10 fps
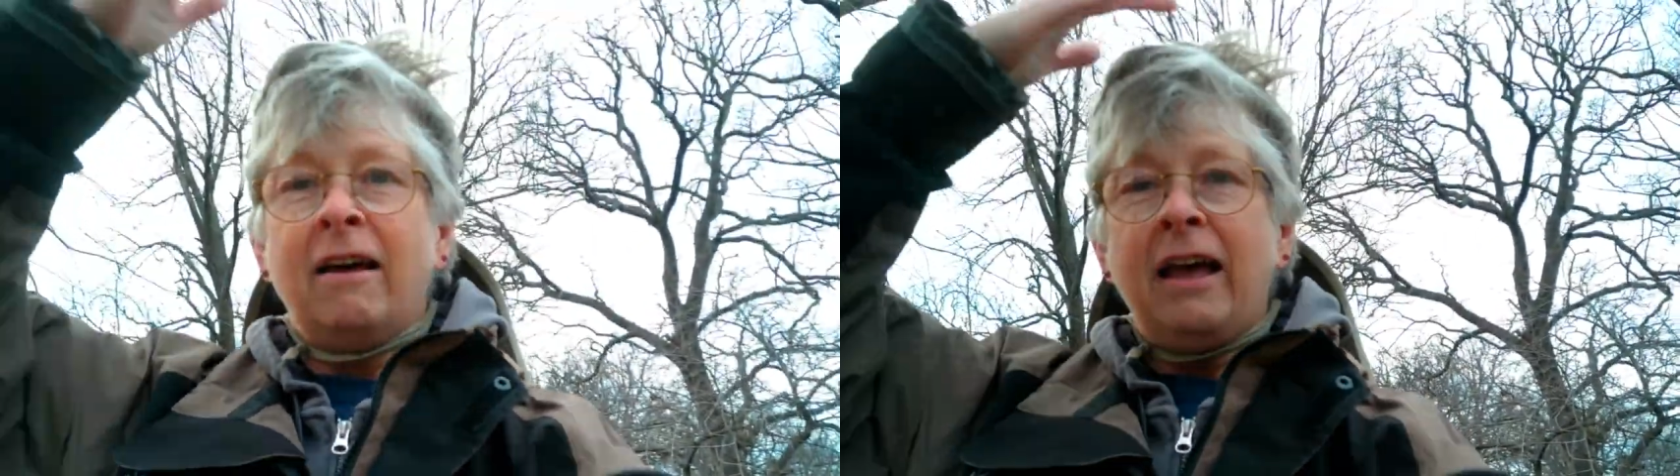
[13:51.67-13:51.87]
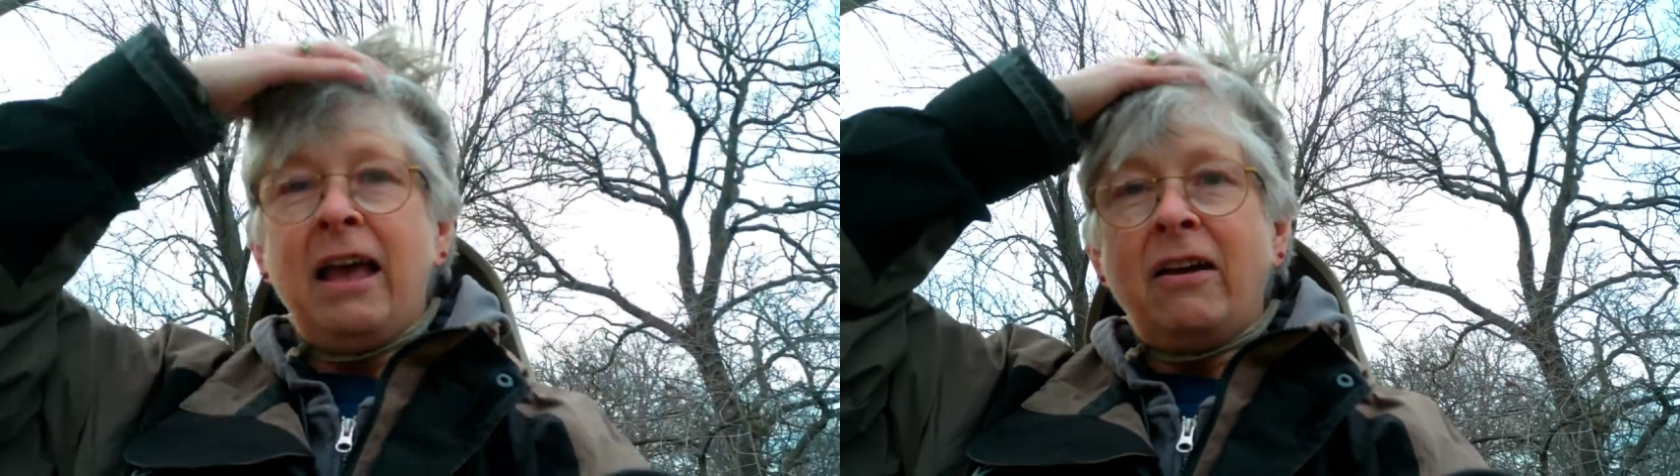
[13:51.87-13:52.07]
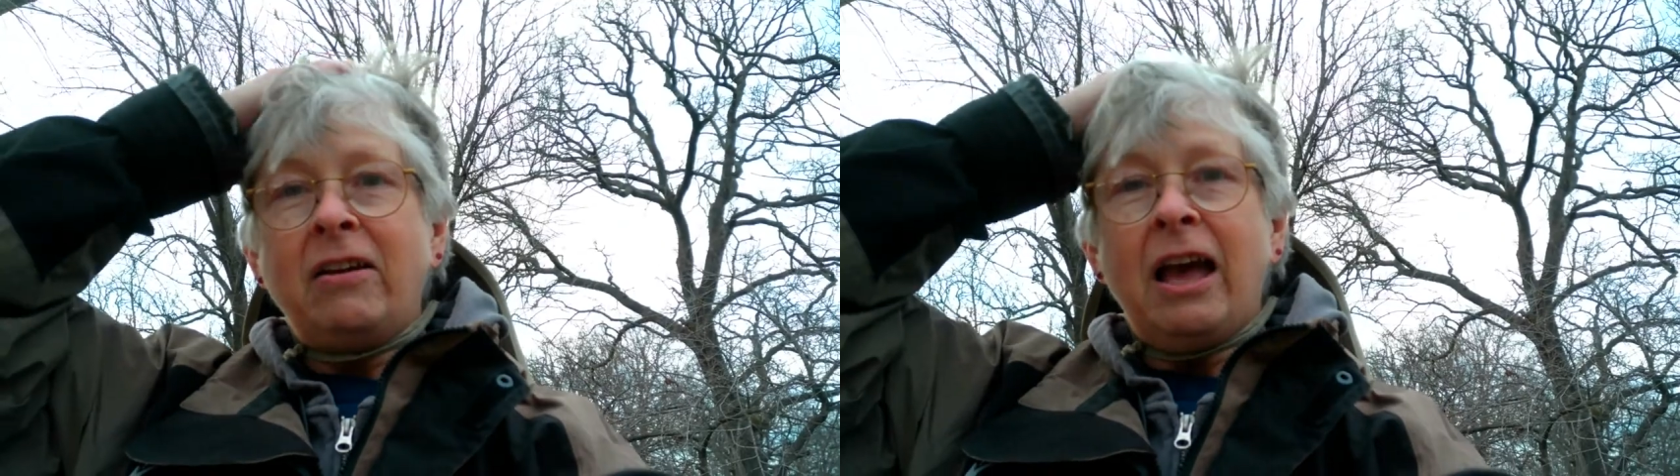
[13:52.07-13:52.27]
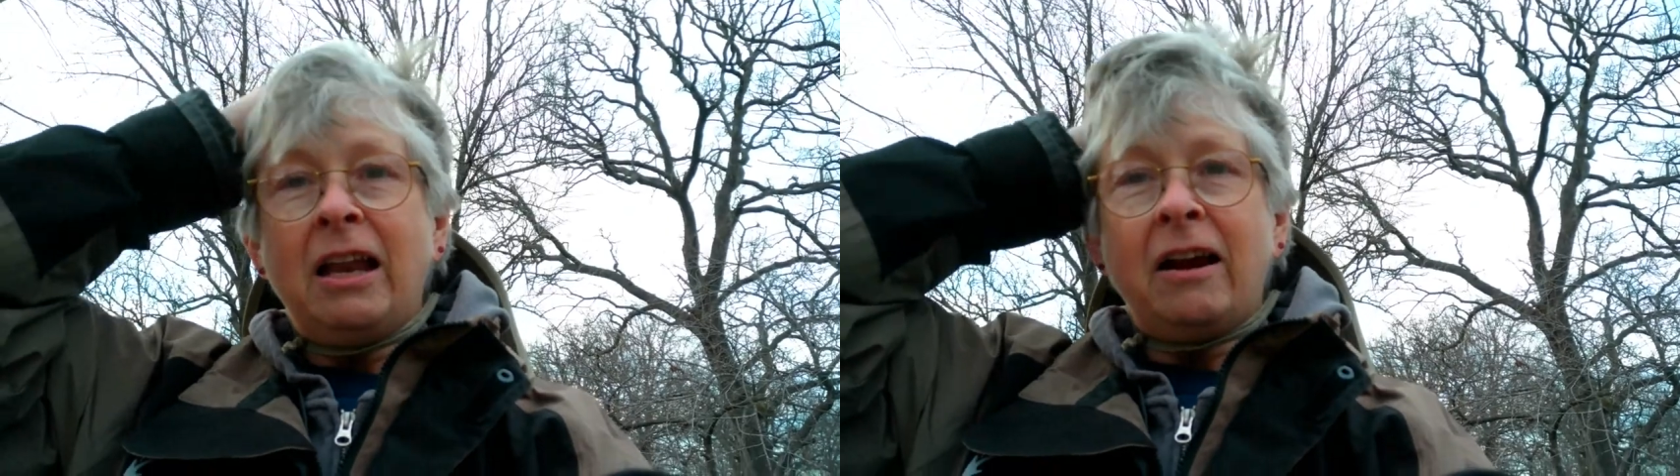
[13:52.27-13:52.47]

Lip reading: I have hat